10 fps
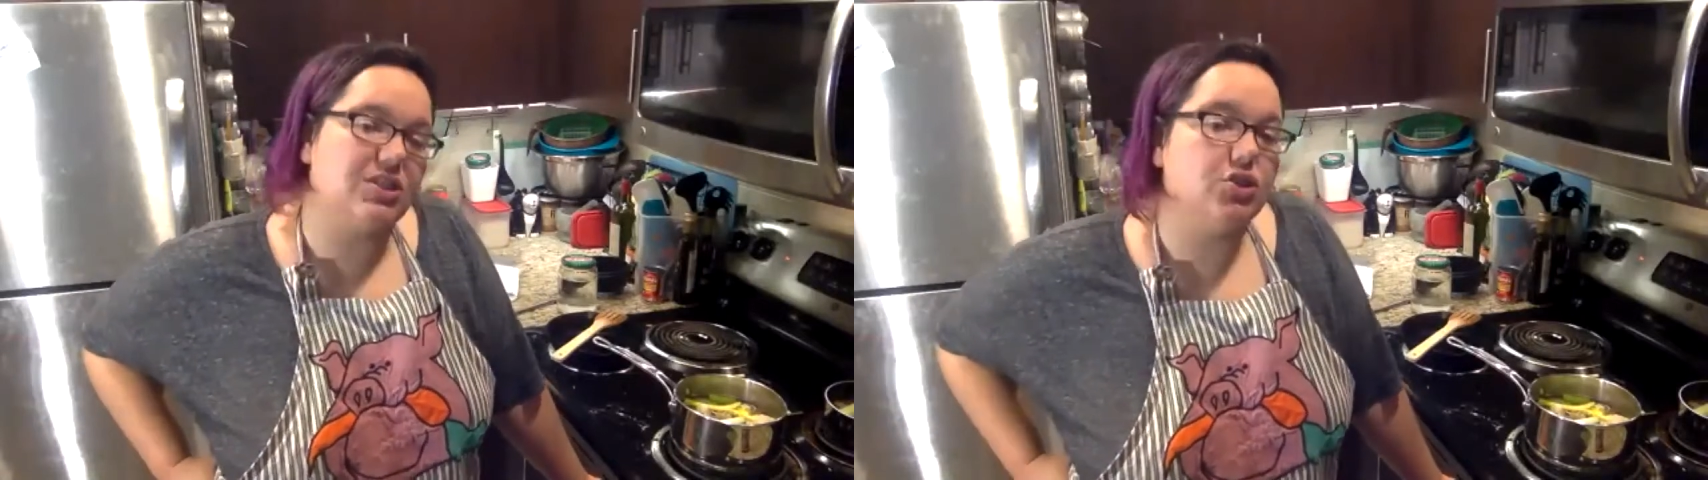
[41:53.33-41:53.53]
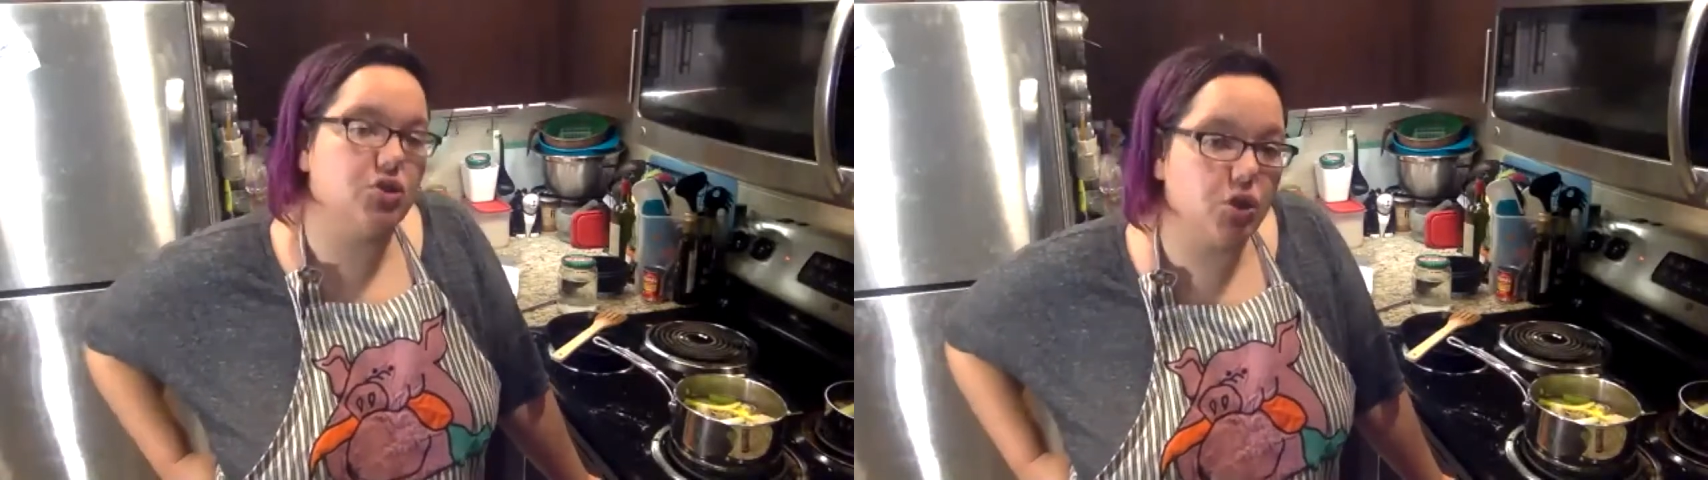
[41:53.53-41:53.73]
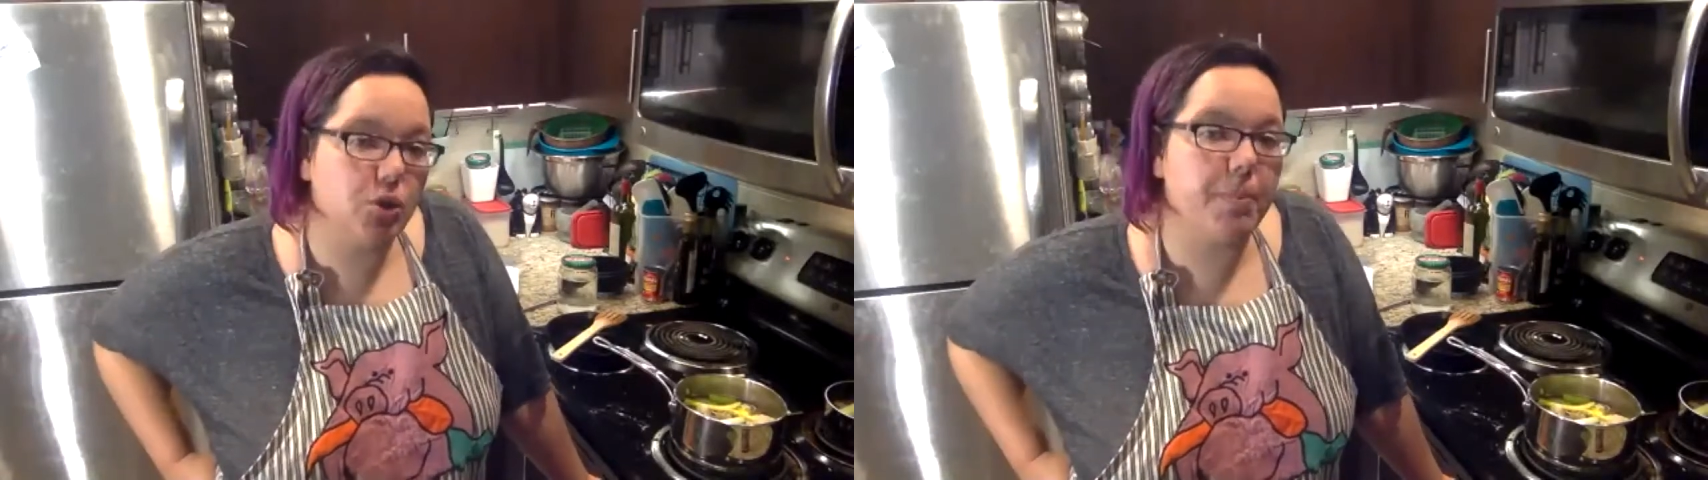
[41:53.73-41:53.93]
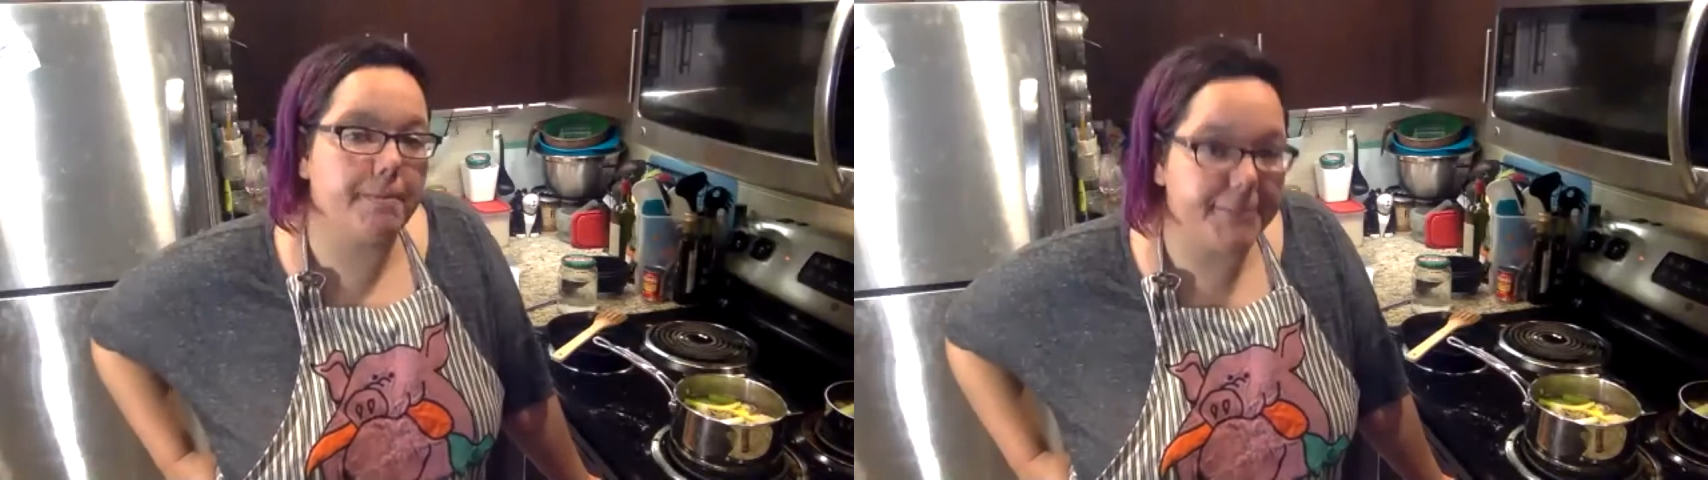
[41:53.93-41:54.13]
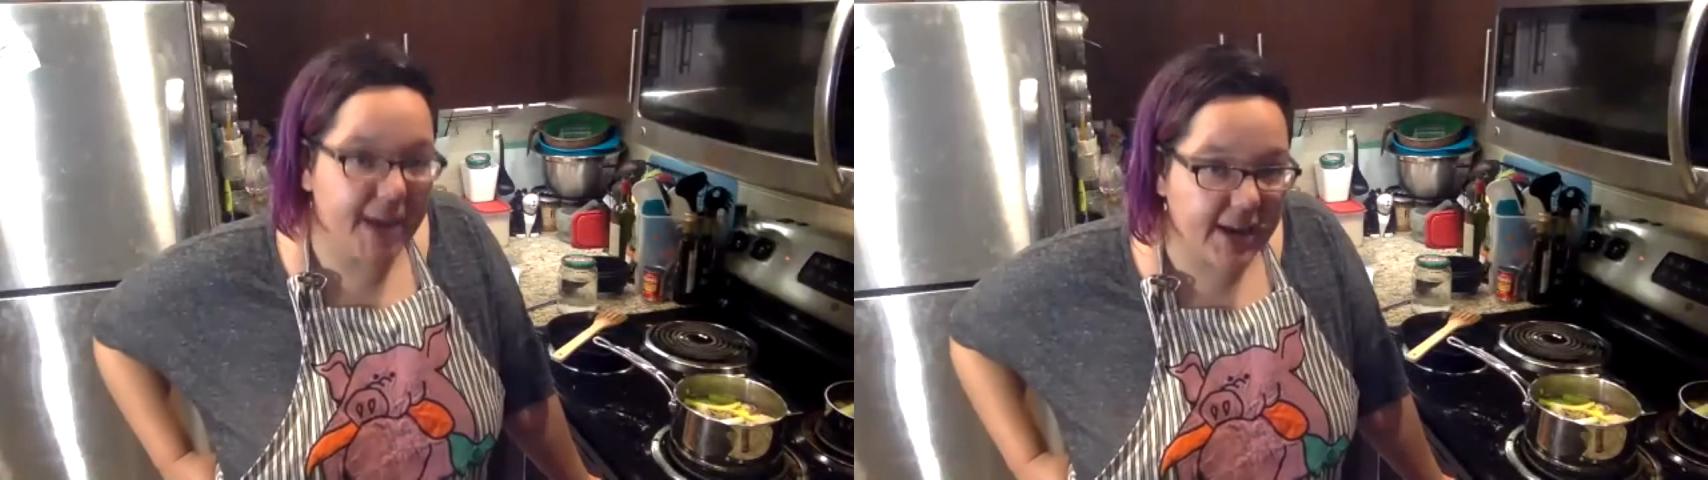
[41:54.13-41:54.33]
a soup
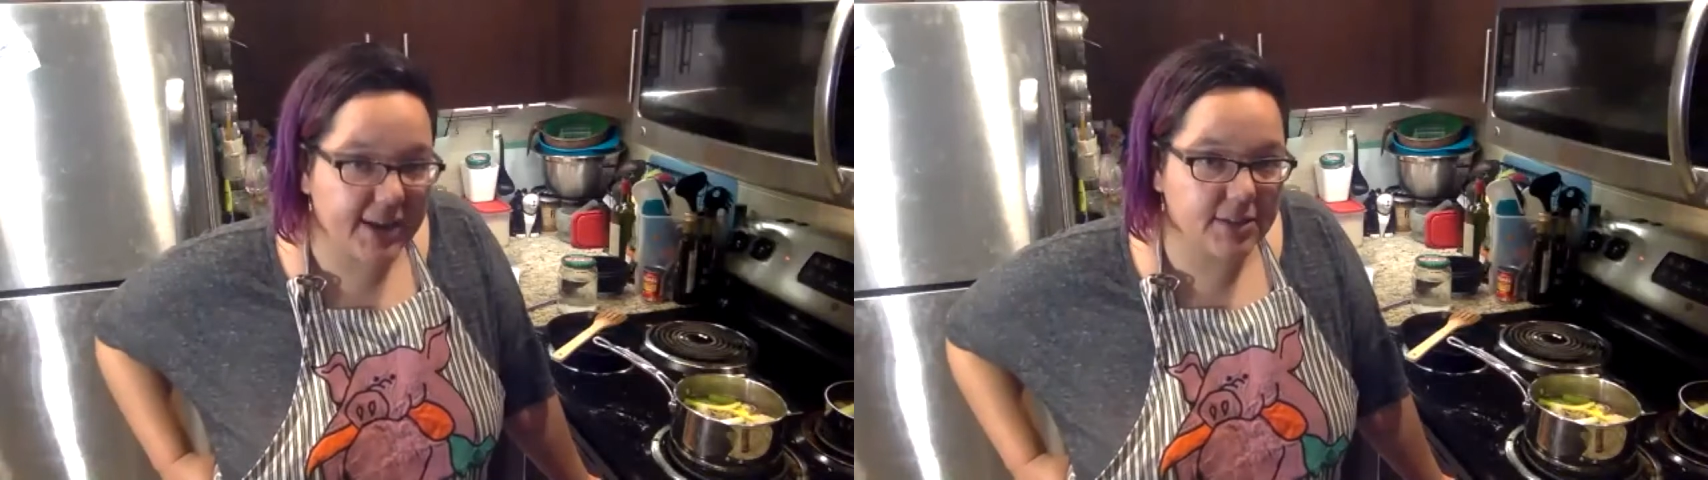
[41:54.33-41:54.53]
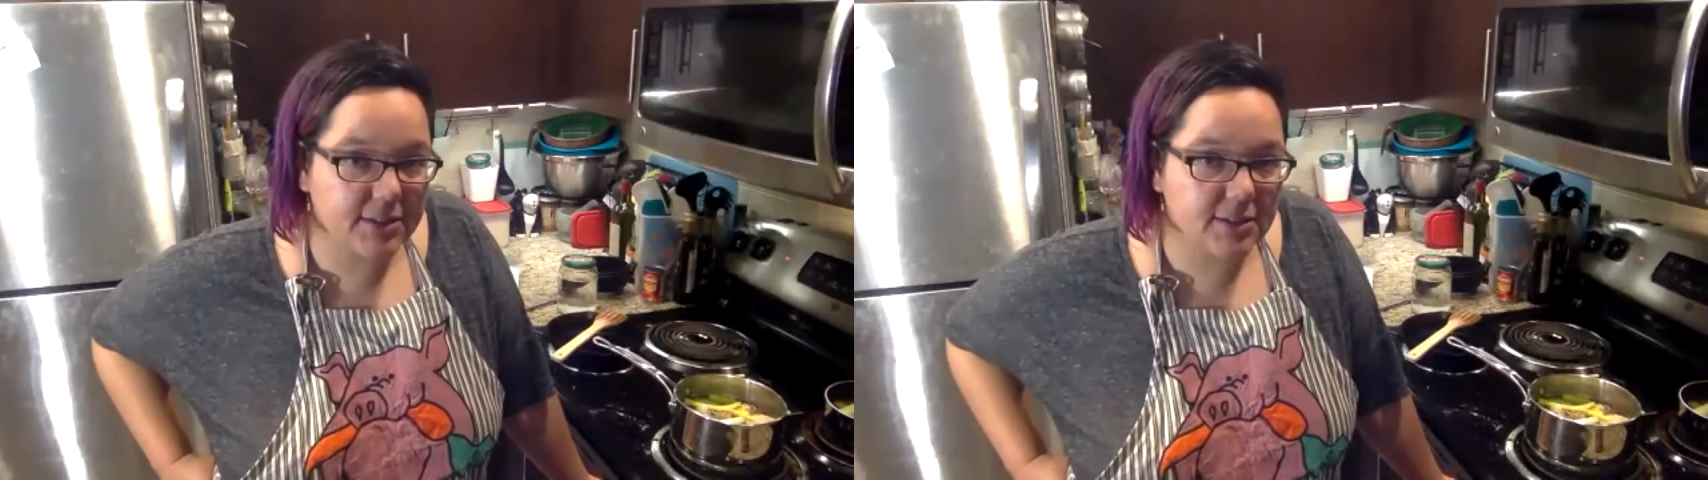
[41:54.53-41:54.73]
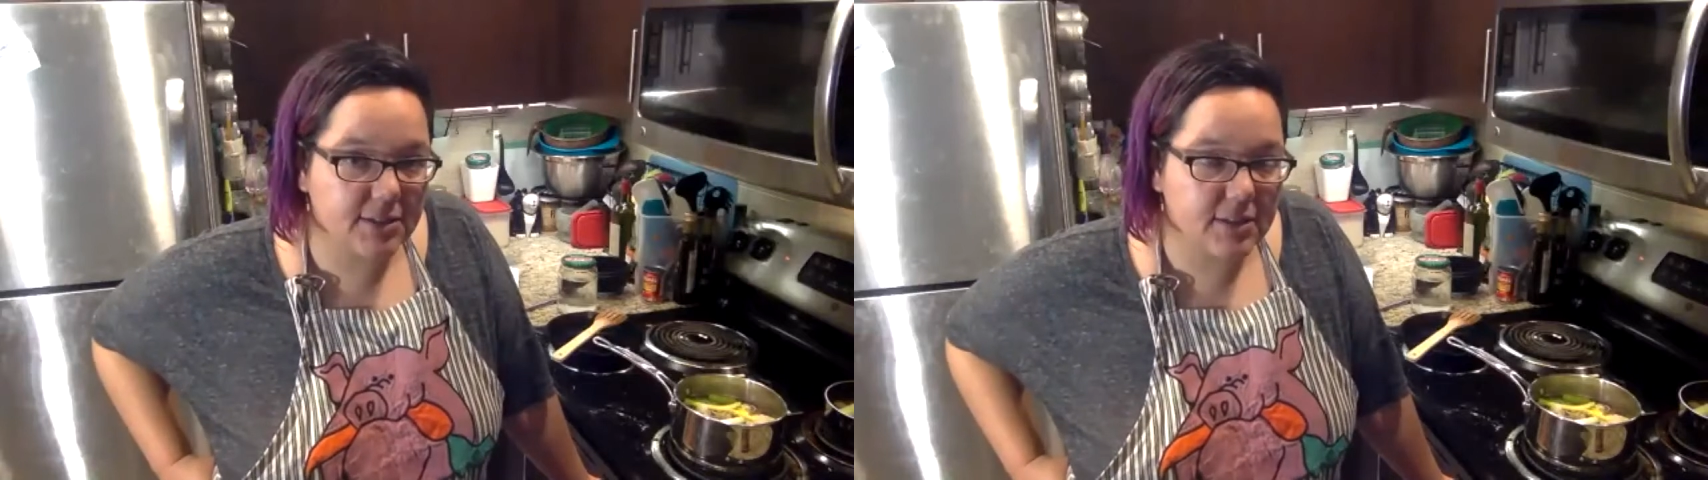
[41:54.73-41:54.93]
base,